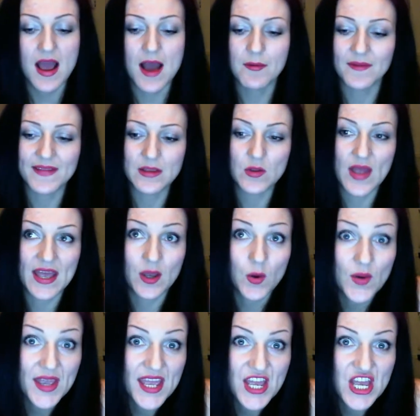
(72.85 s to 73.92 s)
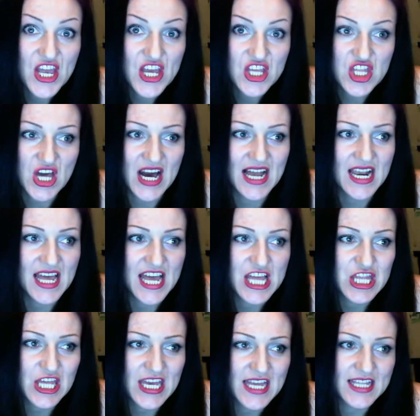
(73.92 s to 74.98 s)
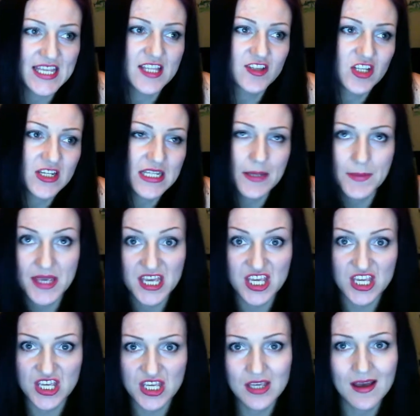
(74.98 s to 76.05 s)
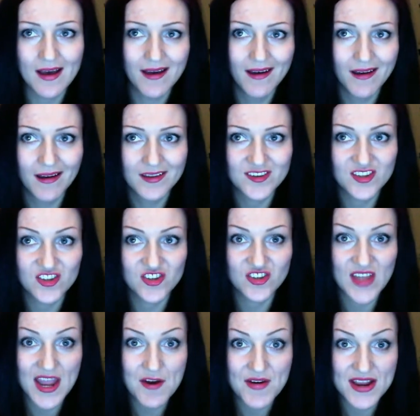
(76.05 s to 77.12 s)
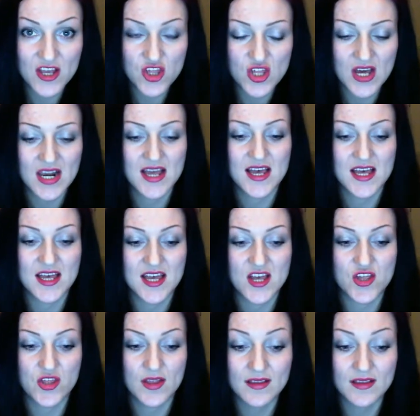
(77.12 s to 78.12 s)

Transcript: I'm gonna do a quick challenge, and it's gonna be a staring challenge.